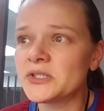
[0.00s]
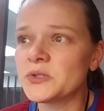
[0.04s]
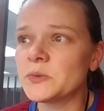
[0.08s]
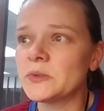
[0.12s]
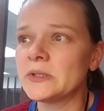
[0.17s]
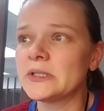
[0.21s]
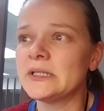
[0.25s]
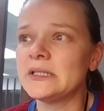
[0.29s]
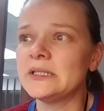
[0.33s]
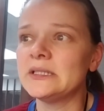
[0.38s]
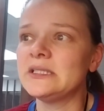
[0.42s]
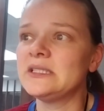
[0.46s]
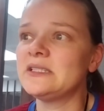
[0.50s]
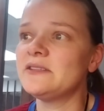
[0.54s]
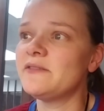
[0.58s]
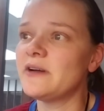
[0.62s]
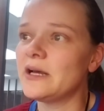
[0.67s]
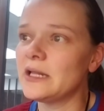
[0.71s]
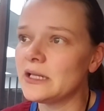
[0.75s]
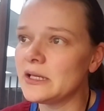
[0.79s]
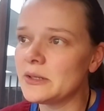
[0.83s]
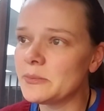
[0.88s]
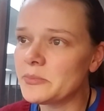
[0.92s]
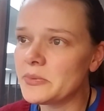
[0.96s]
We're going to
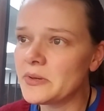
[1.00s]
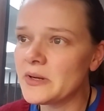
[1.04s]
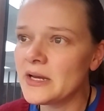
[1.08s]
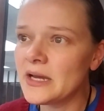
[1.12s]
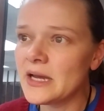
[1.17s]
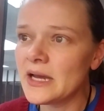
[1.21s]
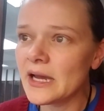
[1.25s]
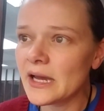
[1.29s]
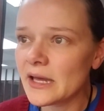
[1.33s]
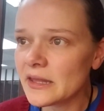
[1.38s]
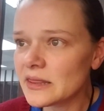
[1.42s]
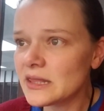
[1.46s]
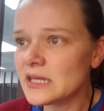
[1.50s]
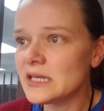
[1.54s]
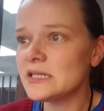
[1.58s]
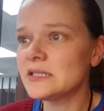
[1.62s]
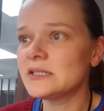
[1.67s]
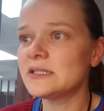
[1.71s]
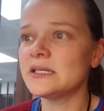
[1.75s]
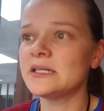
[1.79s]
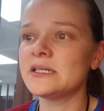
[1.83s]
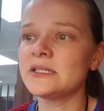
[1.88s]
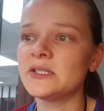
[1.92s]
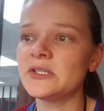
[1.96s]
develop a
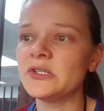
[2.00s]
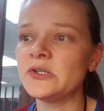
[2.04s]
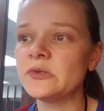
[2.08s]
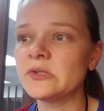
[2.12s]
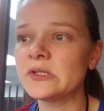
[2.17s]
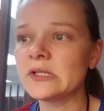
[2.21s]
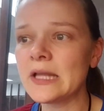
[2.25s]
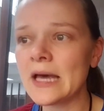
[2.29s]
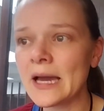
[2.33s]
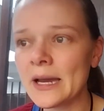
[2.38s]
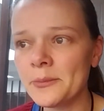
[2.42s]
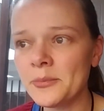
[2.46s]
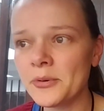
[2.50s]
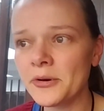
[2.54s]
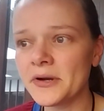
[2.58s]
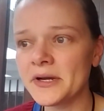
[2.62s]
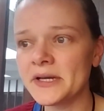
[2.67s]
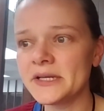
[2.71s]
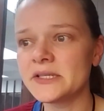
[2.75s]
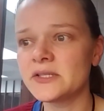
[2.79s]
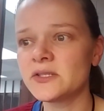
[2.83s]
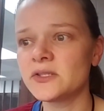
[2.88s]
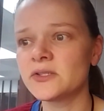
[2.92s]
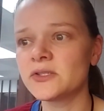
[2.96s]
thesis, use library
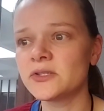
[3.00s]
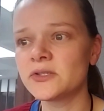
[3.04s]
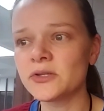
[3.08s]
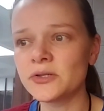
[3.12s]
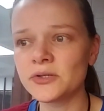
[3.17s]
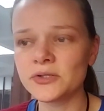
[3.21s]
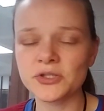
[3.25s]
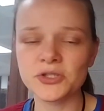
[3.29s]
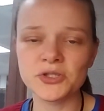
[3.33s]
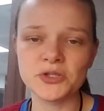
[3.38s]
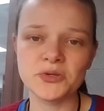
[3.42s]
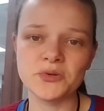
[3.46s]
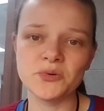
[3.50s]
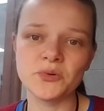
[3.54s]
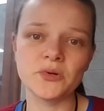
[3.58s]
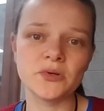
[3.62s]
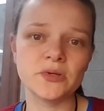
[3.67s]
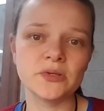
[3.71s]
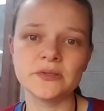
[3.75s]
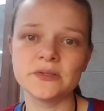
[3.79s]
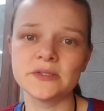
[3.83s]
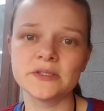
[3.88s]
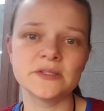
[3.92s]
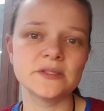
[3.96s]
search
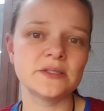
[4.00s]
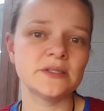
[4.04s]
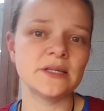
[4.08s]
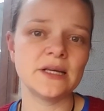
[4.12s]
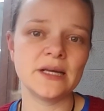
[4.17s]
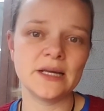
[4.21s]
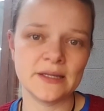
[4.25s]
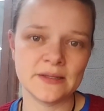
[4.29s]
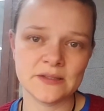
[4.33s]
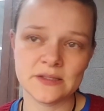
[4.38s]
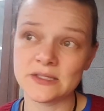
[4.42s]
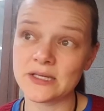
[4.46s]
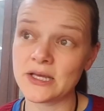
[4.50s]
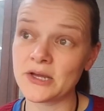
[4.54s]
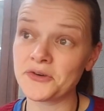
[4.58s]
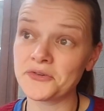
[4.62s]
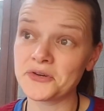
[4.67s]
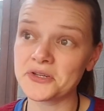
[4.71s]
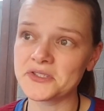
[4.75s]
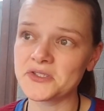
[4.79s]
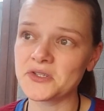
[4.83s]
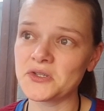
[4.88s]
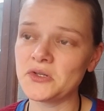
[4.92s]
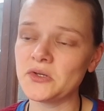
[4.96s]
tools,
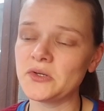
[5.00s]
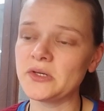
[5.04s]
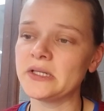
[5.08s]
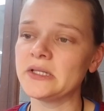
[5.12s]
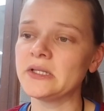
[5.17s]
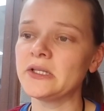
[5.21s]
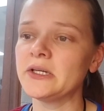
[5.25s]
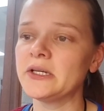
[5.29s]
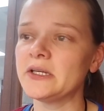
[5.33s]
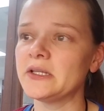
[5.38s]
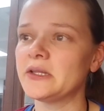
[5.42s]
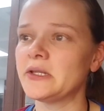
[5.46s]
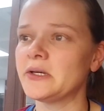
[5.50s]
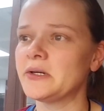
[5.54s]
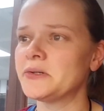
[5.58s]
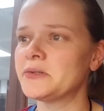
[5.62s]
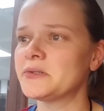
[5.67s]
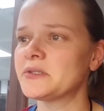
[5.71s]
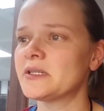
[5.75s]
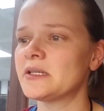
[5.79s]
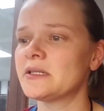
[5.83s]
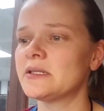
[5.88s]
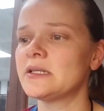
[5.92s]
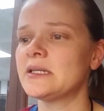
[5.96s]
etc. So you can look at
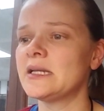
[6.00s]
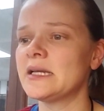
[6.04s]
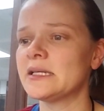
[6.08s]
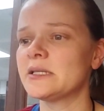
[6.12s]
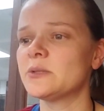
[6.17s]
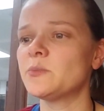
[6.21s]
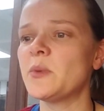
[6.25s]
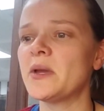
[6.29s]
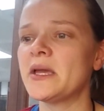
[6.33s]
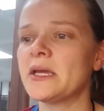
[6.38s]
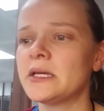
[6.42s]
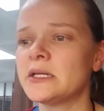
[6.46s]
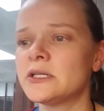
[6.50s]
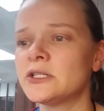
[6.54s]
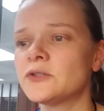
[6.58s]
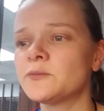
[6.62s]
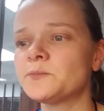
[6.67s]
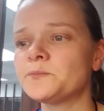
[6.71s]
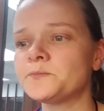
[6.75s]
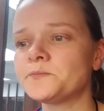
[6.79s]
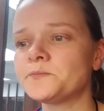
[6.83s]
those on the next page.